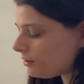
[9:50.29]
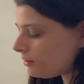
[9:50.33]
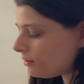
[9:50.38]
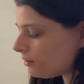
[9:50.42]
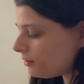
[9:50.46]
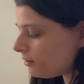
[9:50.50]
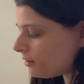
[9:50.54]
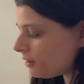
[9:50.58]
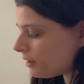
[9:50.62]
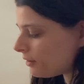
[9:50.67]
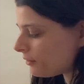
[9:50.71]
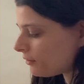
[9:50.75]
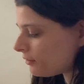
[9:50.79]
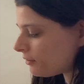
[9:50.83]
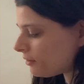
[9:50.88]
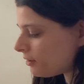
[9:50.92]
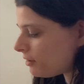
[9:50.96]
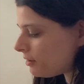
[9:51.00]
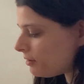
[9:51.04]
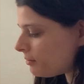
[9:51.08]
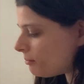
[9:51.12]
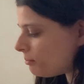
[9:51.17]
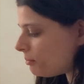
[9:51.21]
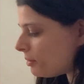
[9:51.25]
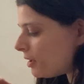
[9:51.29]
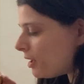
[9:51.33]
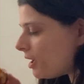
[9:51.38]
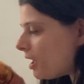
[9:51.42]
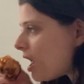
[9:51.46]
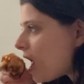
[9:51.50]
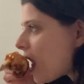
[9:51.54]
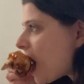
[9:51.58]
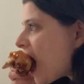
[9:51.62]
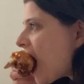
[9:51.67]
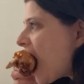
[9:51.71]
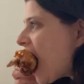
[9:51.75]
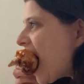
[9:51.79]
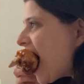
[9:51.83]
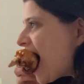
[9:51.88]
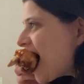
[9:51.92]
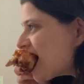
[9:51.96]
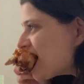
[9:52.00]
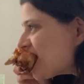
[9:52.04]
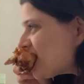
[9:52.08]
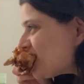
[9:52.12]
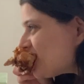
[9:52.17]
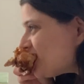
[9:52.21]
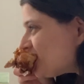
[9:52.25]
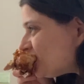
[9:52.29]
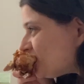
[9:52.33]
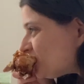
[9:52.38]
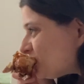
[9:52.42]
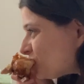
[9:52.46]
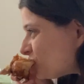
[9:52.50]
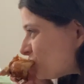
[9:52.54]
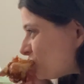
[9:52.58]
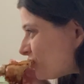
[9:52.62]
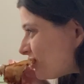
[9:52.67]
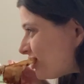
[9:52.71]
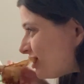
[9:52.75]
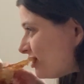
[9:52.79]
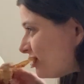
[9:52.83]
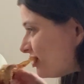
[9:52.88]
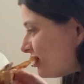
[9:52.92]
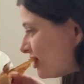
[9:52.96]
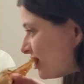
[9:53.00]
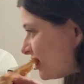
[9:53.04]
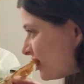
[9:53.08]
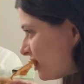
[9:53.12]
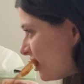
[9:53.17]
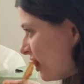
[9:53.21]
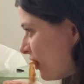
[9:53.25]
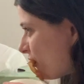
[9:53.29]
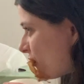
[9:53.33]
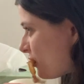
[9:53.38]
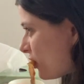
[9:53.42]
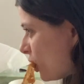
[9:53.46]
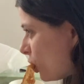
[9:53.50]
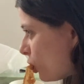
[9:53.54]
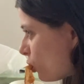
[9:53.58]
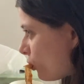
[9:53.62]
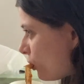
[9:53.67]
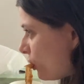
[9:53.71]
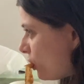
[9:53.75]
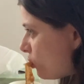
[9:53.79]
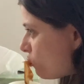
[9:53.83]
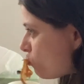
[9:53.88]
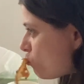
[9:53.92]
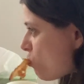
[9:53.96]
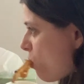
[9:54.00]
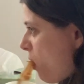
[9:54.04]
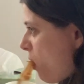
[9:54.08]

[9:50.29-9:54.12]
last night, but it was leftover.